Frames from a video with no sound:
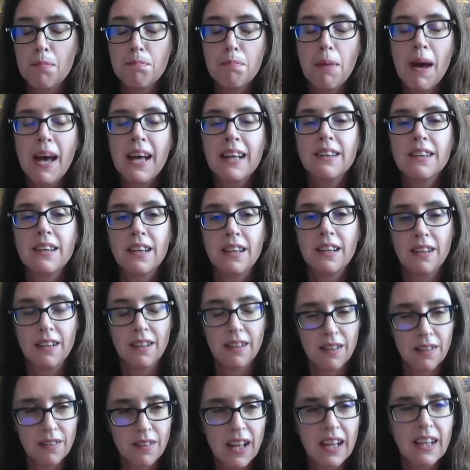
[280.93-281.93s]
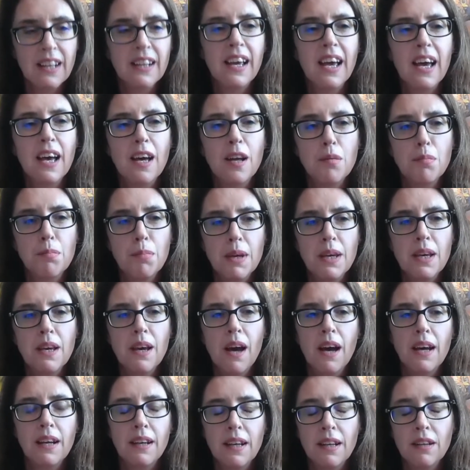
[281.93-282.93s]
pattern that can be
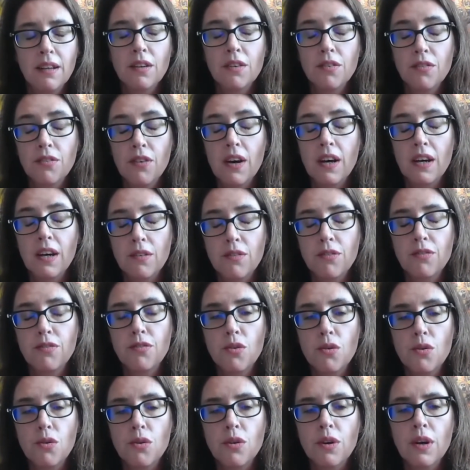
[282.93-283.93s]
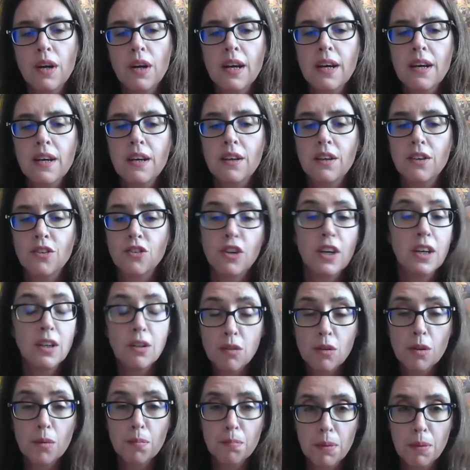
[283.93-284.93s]
identified for
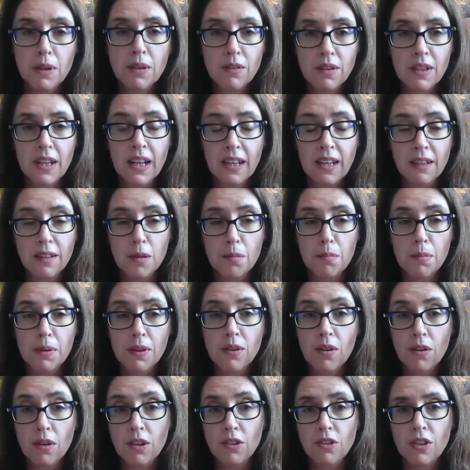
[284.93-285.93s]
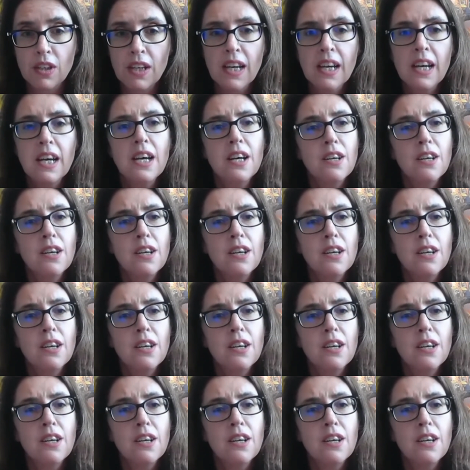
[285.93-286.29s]
general personality pathology.